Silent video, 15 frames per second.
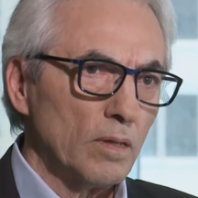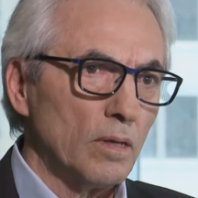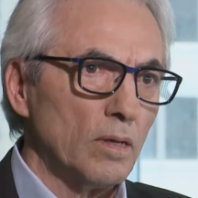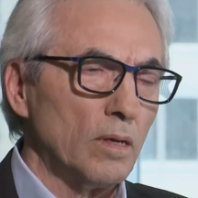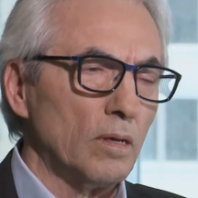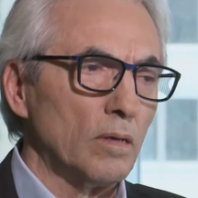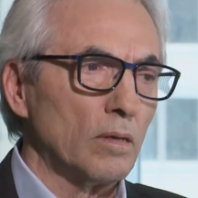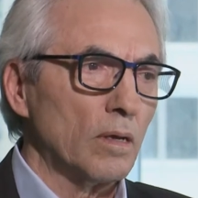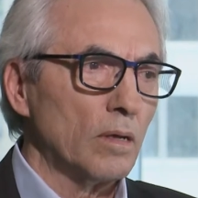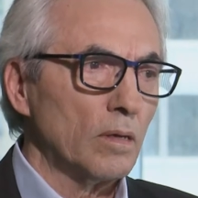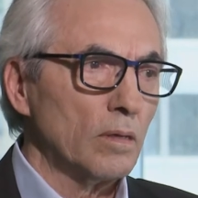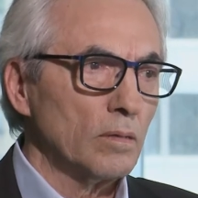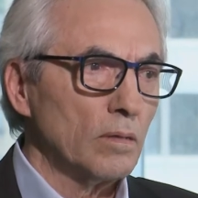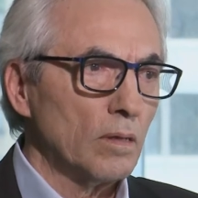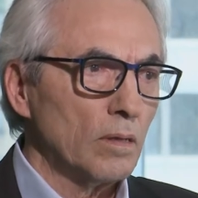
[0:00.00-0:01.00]
uh,
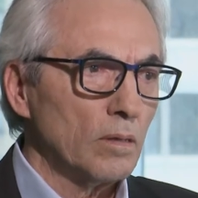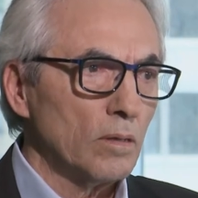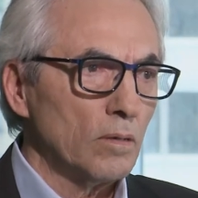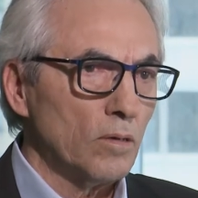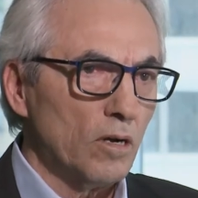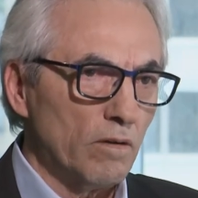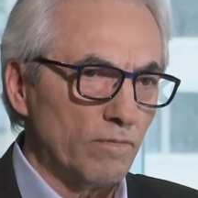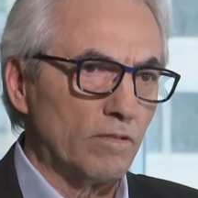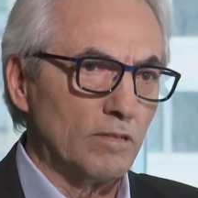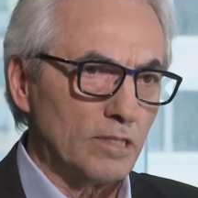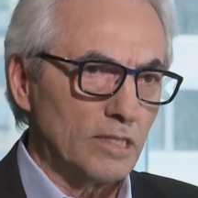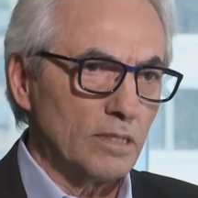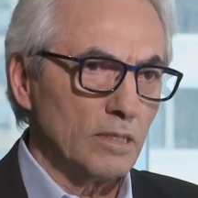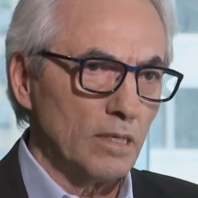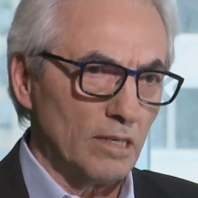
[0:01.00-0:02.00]

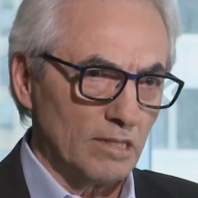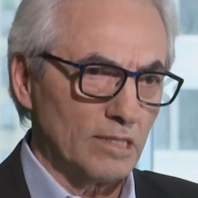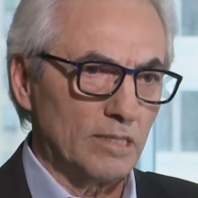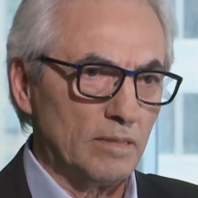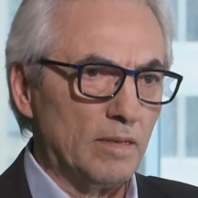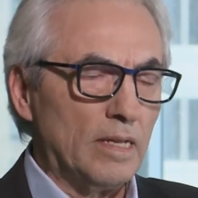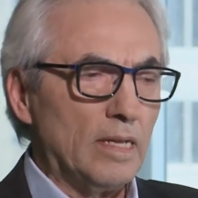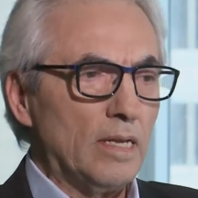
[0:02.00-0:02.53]
offers us.